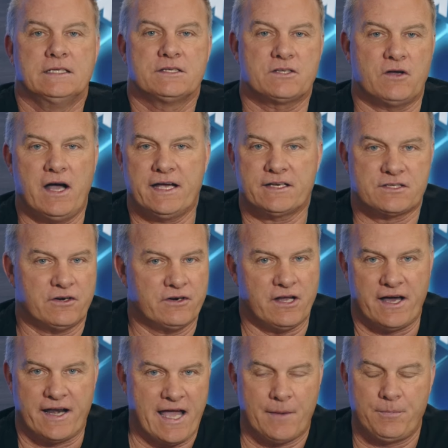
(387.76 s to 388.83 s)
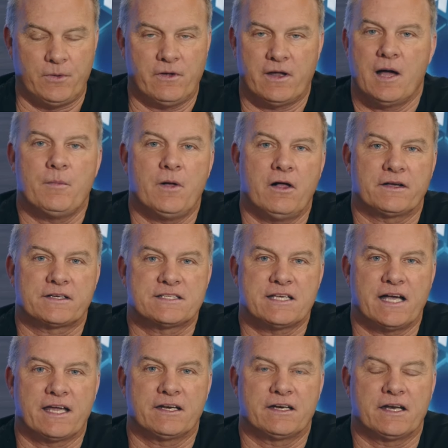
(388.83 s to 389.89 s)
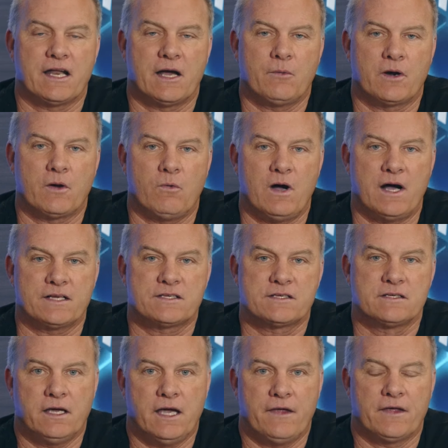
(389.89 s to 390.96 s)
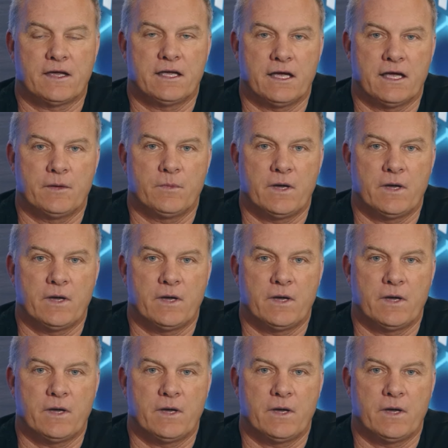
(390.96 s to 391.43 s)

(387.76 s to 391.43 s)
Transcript: So I turn on Apple and I'm all excited and I want to watch the game,